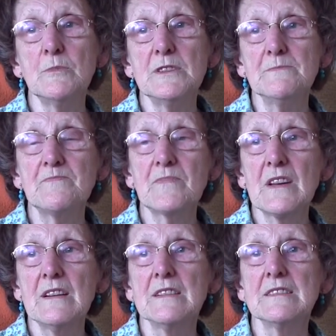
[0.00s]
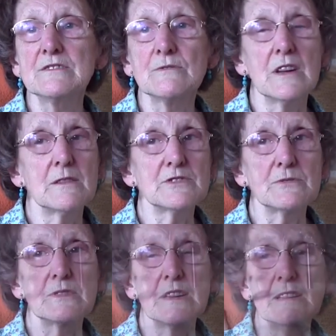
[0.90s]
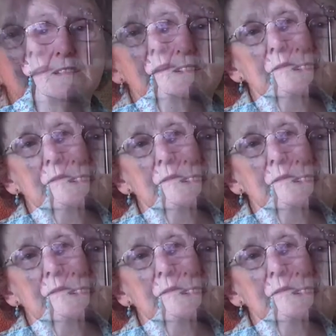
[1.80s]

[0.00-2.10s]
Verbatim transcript: be, and so that was okay.